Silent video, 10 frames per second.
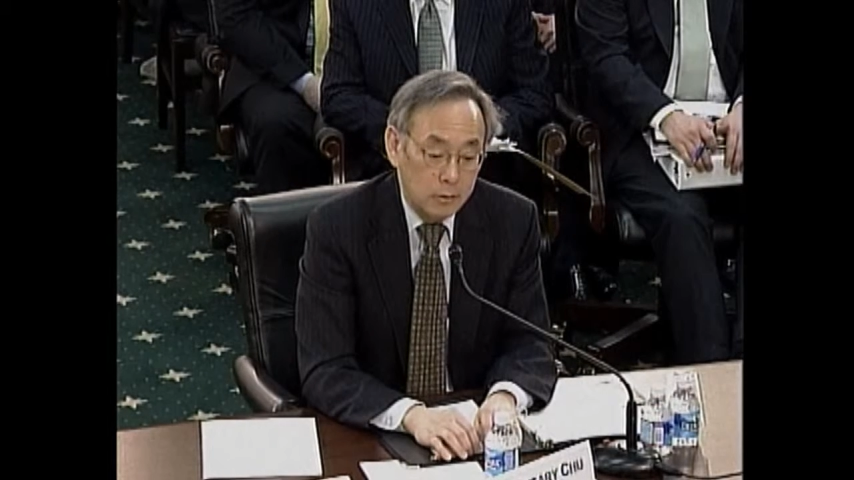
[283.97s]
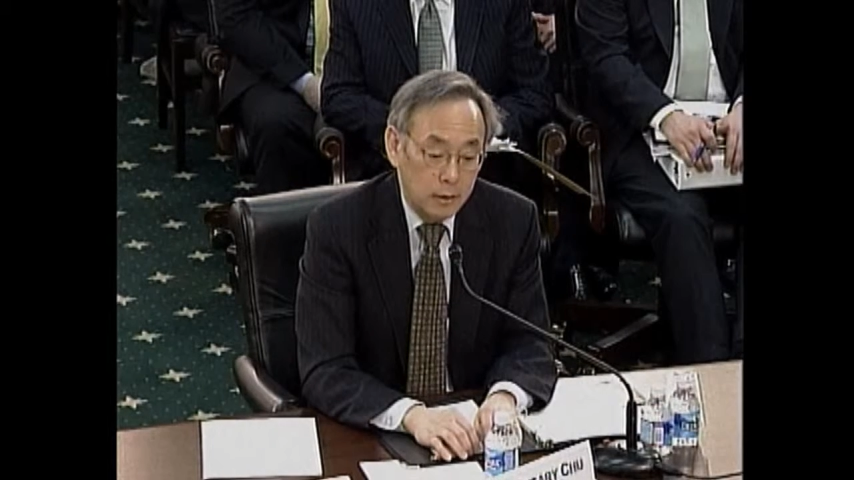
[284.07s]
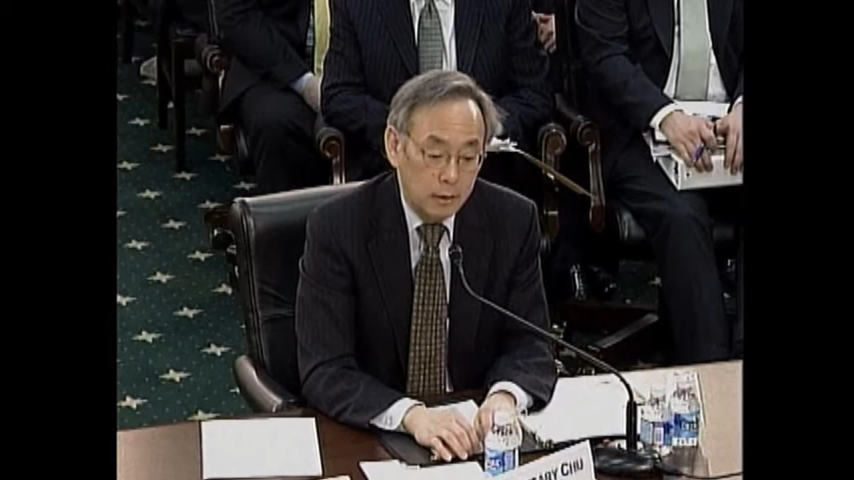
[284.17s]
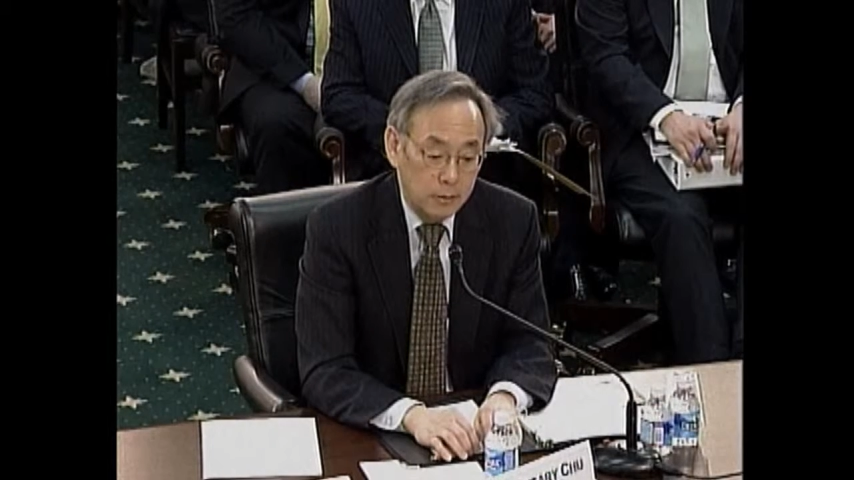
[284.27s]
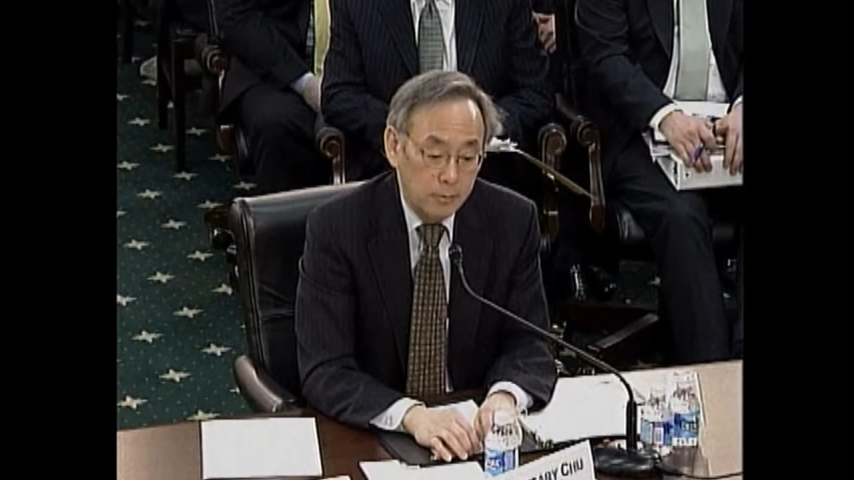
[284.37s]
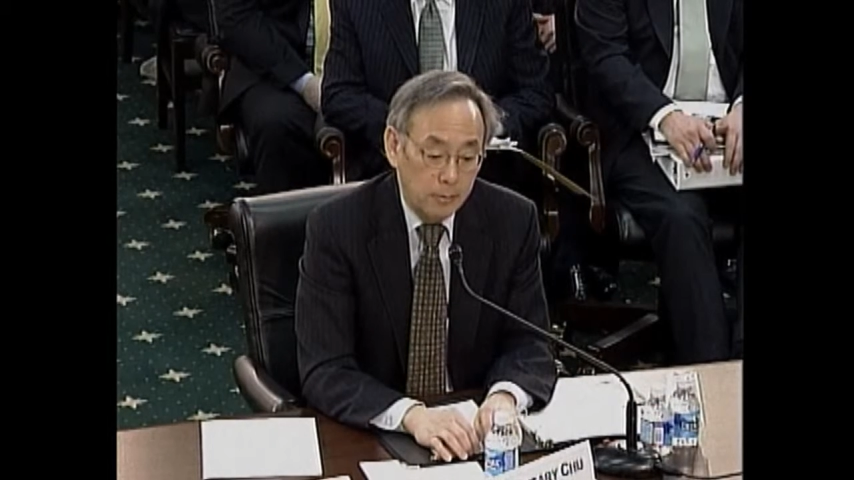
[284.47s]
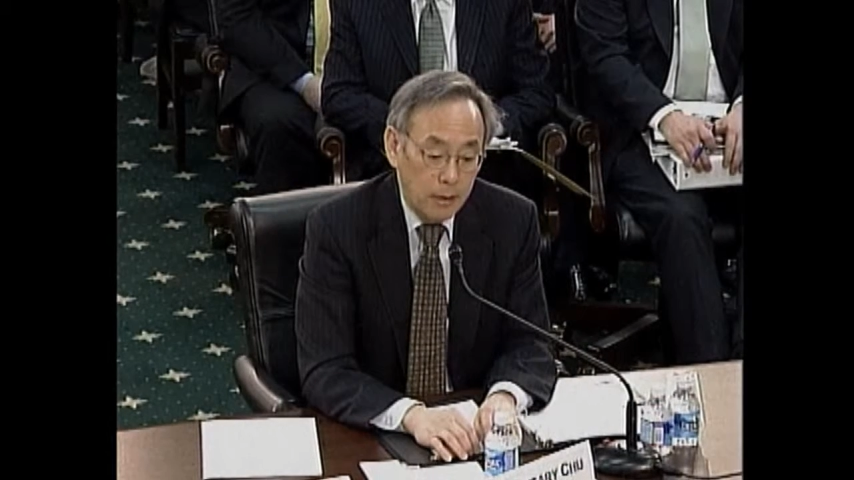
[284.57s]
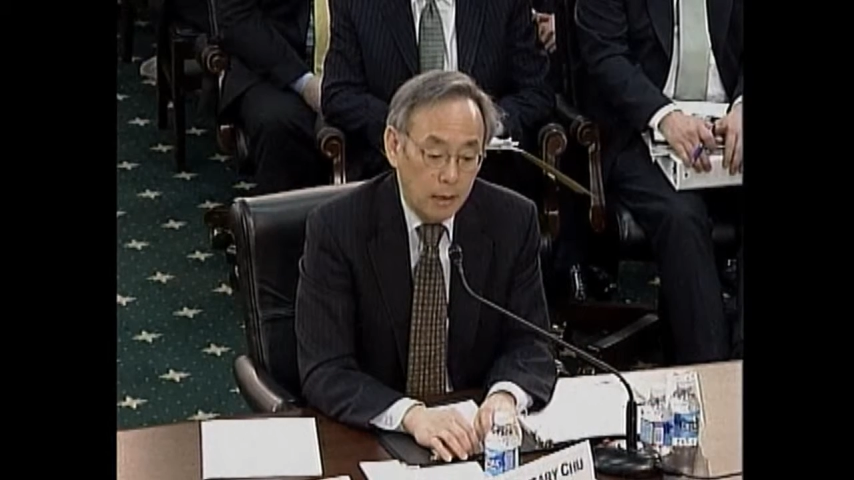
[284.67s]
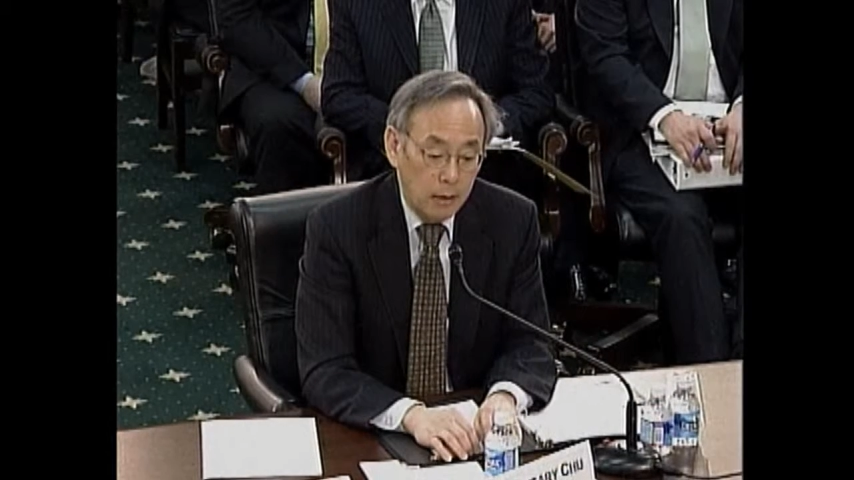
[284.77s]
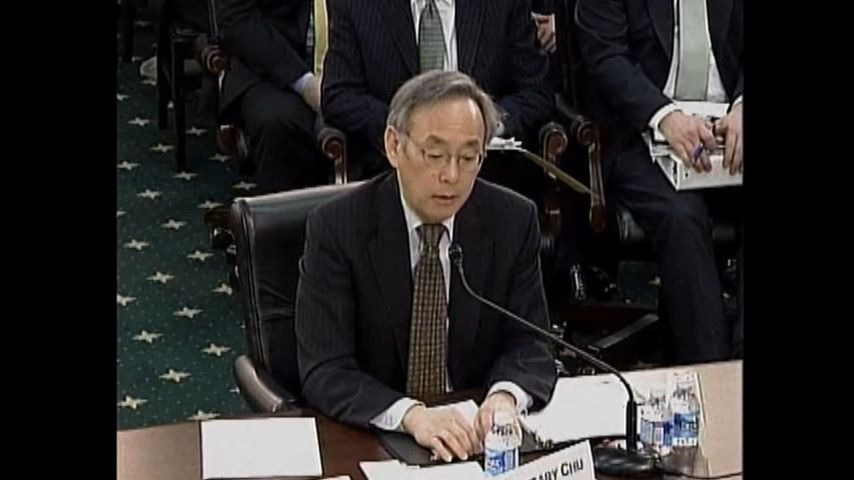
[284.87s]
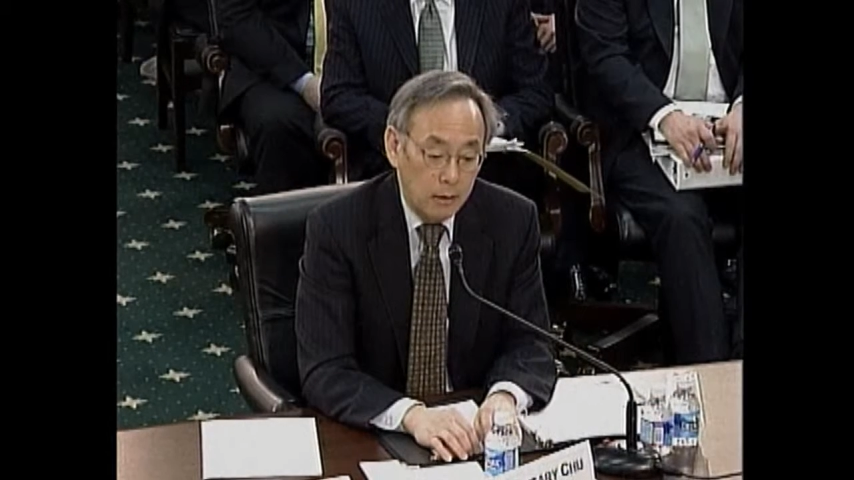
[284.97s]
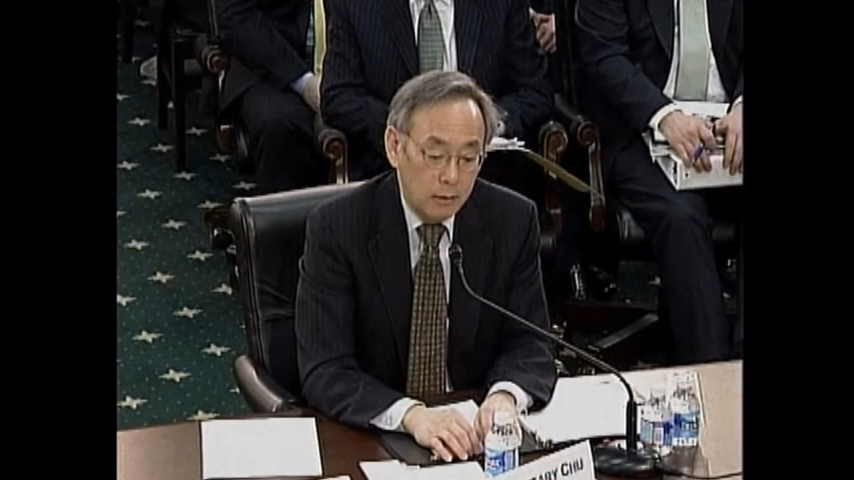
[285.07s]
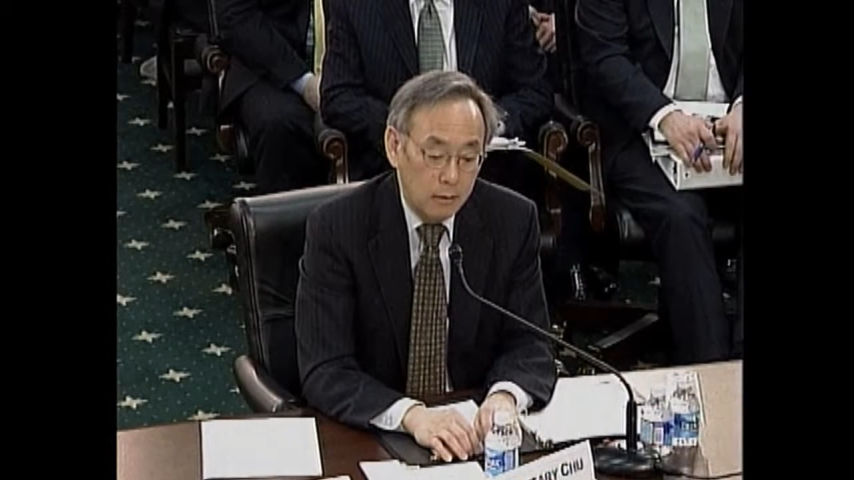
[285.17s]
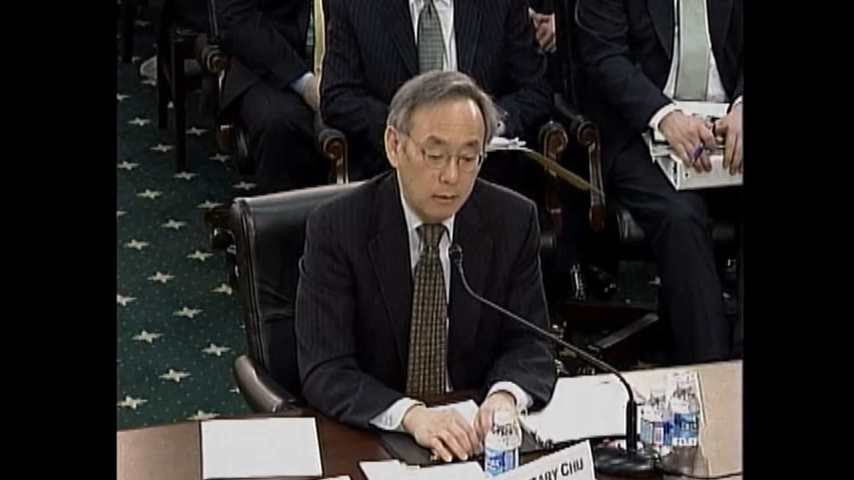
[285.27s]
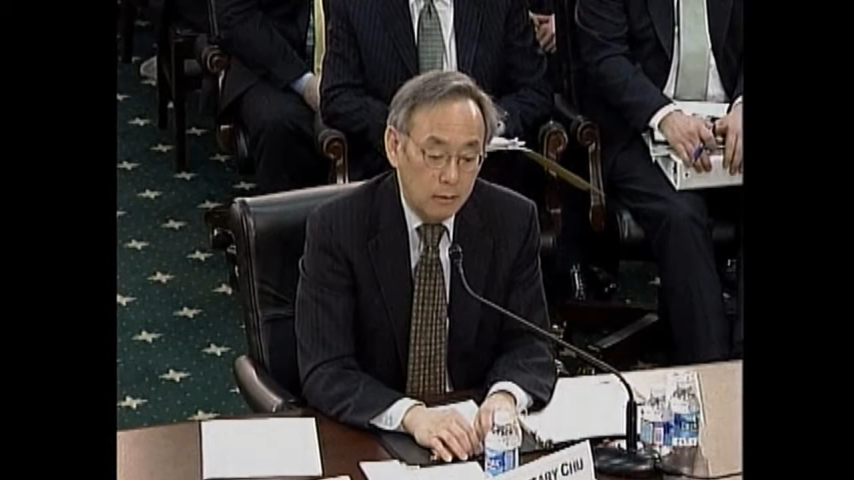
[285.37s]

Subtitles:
that has been made in